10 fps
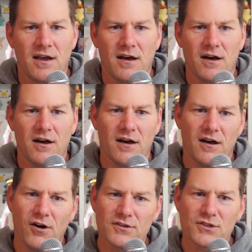
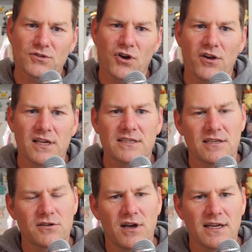Also, Target
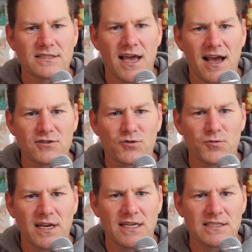still has the Astral
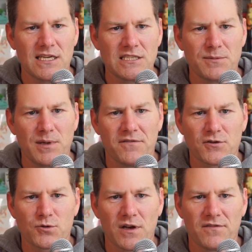Radiance ETB for
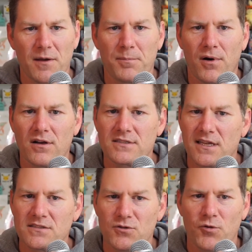$25.
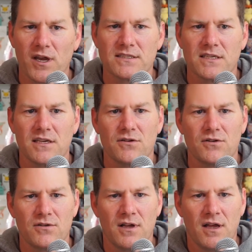That's a great
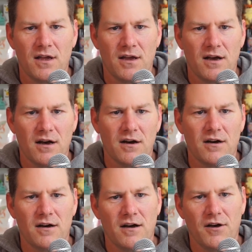deal.
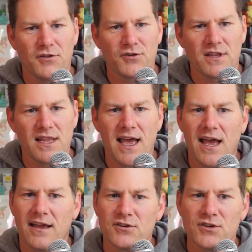Other than
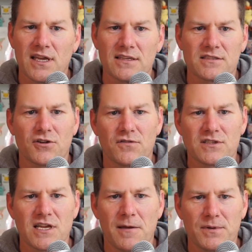that, you can get Silver
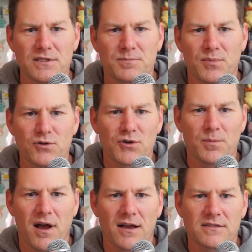Tempest booster
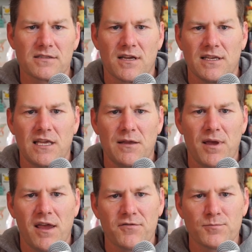boxes on
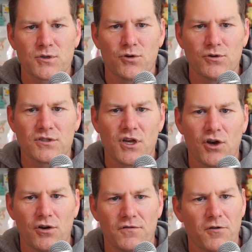eBay from Troll and
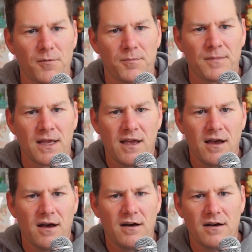Toad for,
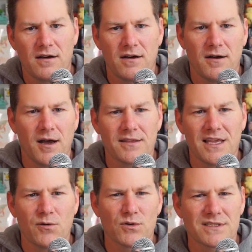I
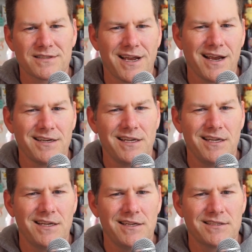think it was
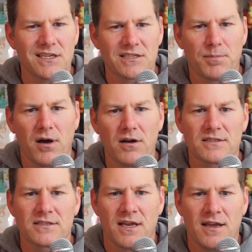$96,